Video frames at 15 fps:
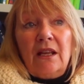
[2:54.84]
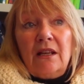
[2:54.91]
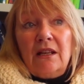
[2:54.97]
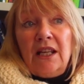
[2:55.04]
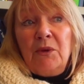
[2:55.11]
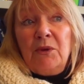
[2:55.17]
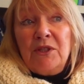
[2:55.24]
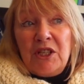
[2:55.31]

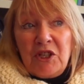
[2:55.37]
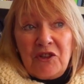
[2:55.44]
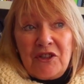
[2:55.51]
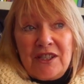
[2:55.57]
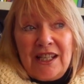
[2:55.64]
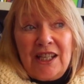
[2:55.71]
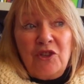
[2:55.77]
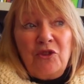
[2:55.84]
It was
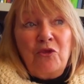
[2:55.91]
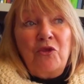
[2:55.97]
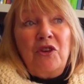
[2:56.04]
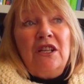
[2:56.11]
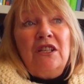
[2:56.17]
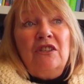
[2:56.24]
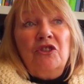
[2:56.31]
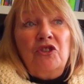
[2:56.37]
interesting
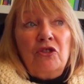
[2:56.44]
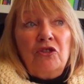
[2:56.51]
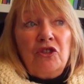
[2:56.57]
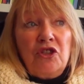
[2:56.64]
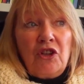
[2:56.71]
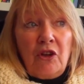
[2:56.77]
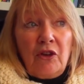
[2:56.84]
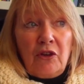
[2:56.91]
talking to John
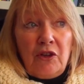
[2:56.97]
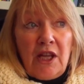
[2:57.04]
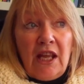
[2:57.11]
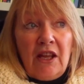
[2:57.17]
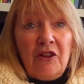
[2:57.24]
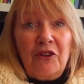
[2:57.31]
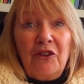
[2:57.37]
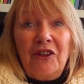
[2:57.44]
Joe
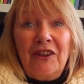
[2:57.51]
O'Neill